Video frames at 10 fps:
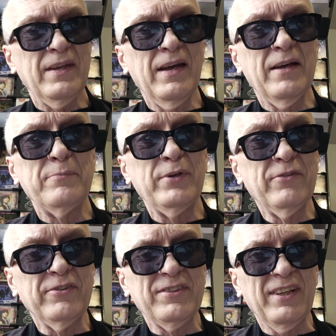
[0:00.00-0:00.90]
And
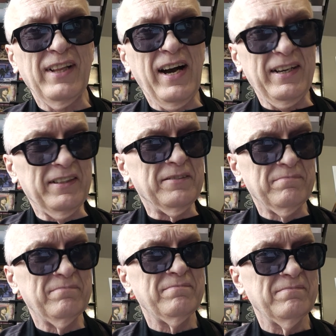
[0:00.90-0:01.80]
Beautiful Delia,
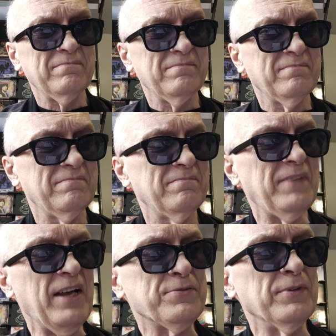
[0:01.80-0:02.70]

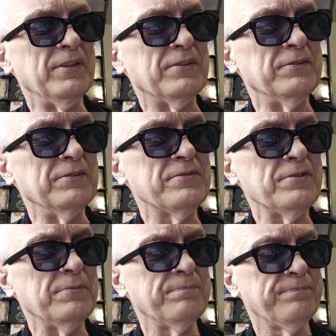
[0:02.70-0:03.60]
that's really cool too.